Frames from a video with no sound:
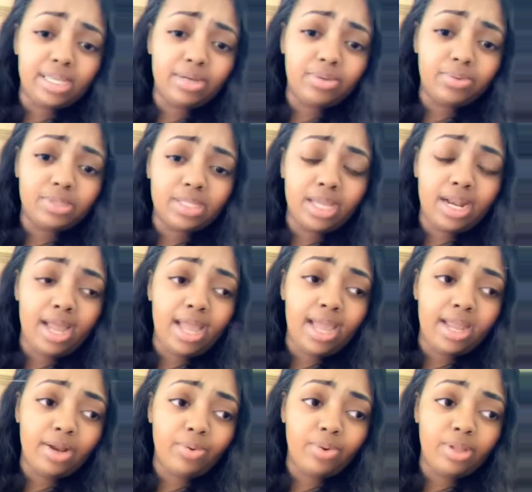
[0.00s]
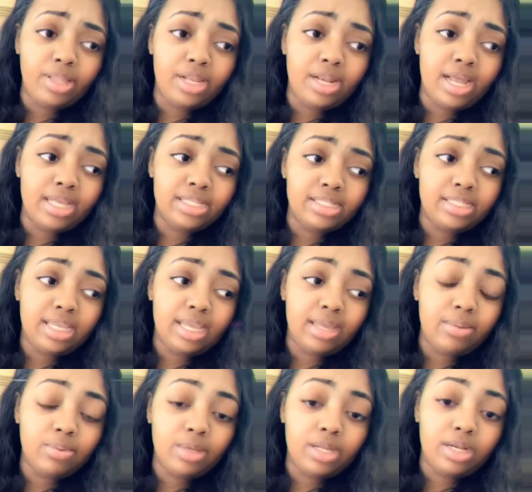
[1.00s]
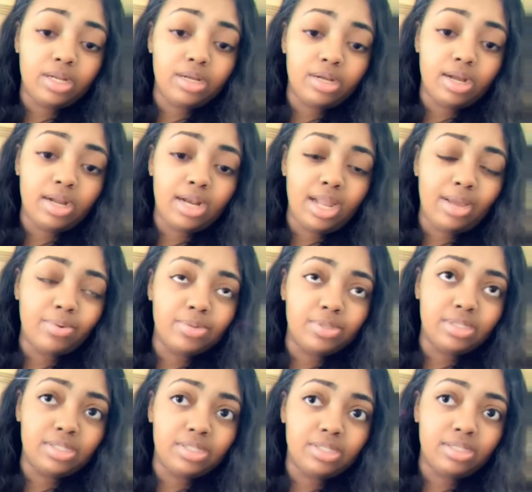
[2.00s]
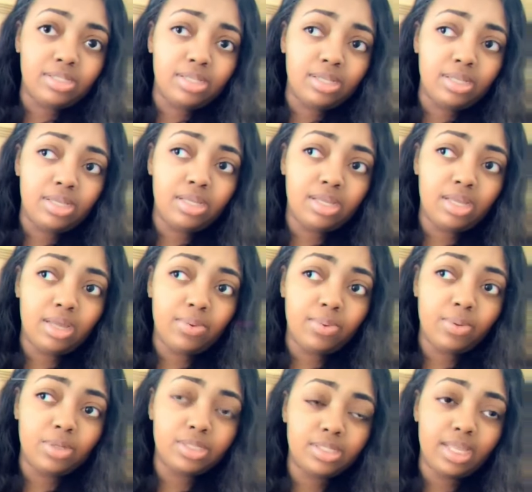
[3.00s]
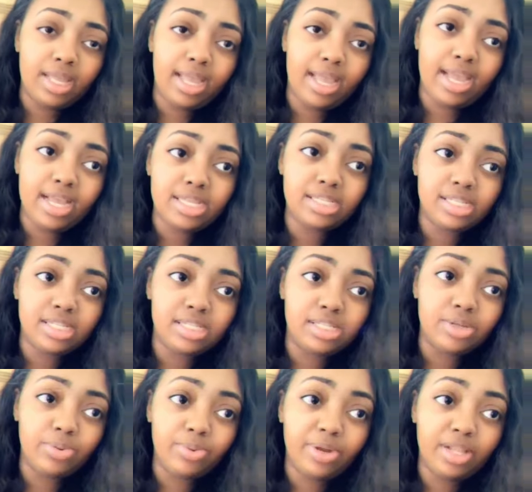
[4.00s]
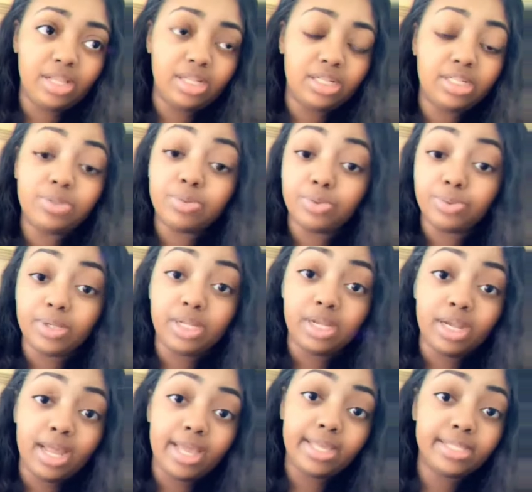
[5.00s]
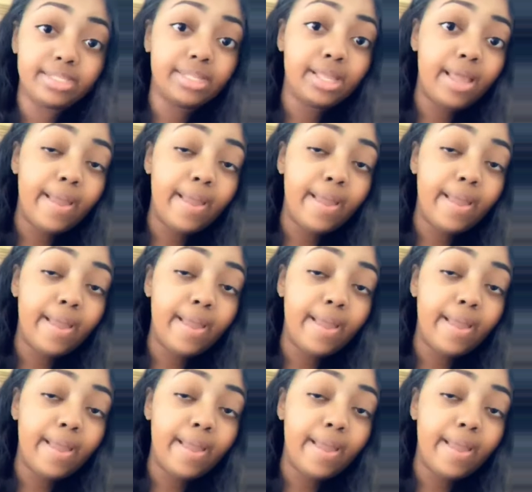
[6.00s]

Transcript: It was good. I had a really nice team leader. Her name was say Ashley really, She was really nice.